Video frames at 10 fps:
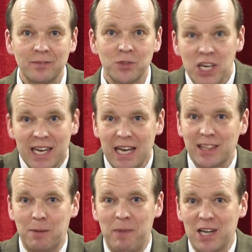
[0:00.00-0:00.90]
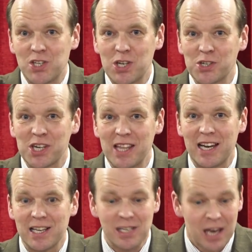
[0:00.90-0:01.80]
Do you get the message in
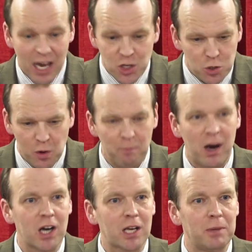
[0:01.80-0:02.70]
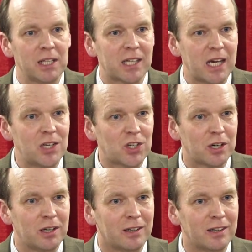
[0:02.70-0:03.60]
this? It's remarkable
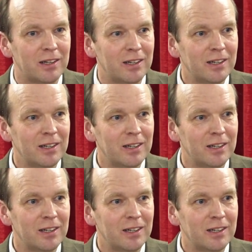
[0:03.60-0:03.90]
teaching.